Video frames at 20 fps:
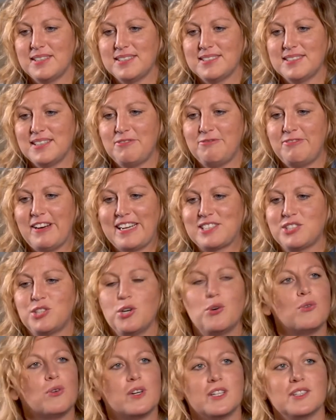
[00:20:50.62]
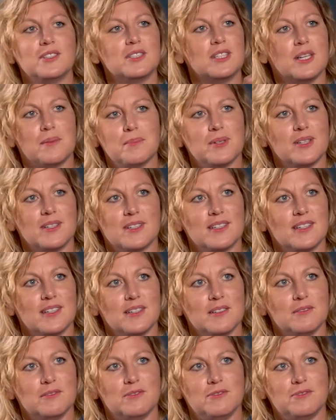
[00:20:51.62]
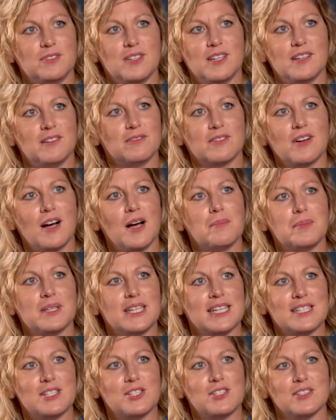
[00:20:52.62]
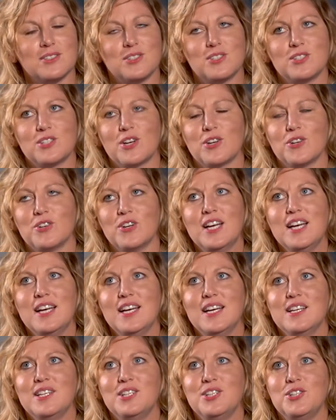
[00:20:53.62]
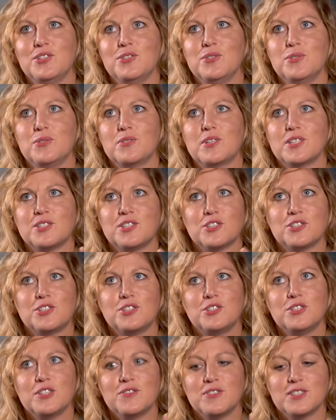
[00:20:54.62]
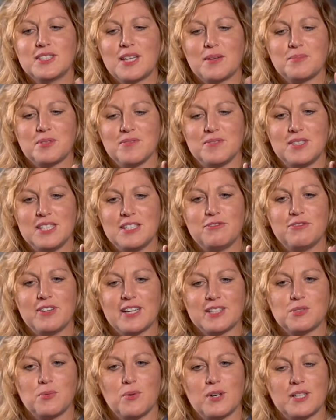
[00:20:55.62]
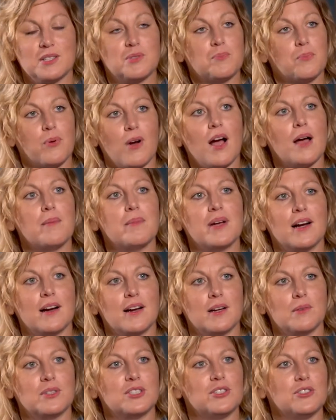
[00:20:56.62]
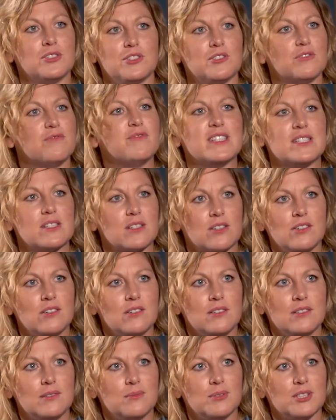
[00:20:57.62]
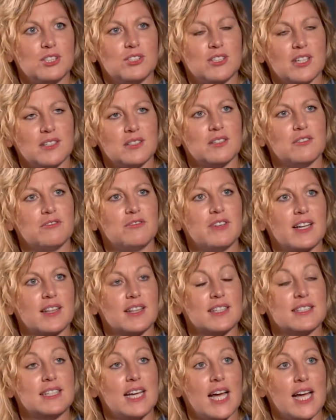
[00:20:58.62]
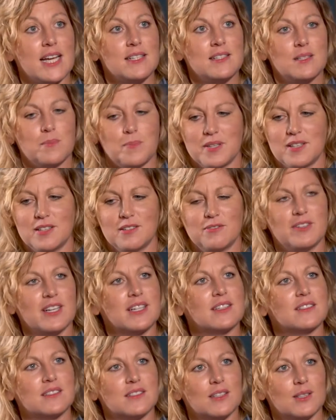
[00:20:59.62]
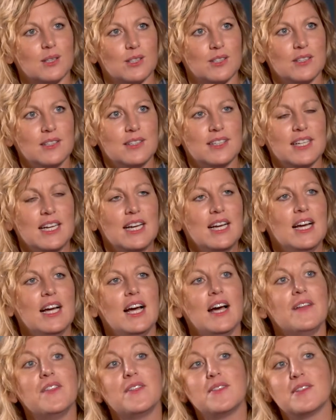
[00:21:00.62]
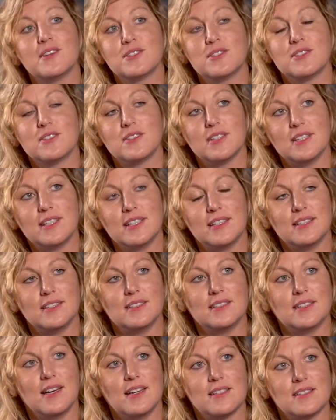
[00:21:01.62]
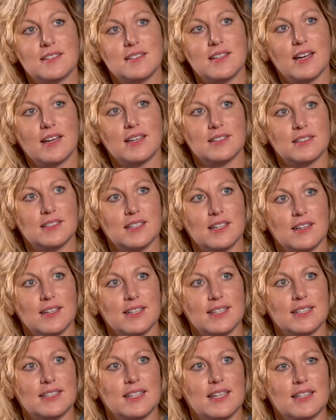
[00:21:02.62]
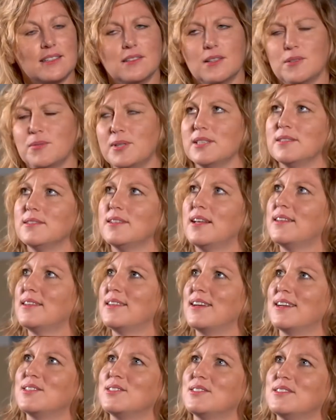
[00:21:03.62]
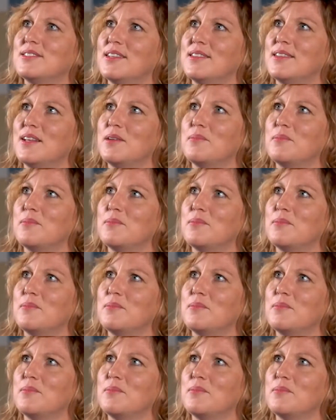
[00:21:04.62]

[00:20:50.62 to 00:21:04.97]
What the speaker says: factorial number of combinations. So because there's two different types of defects. One is primary, which is just physical, which doesn't affect the taste, but it affects the look. And then there's the secondary, and I think I just said that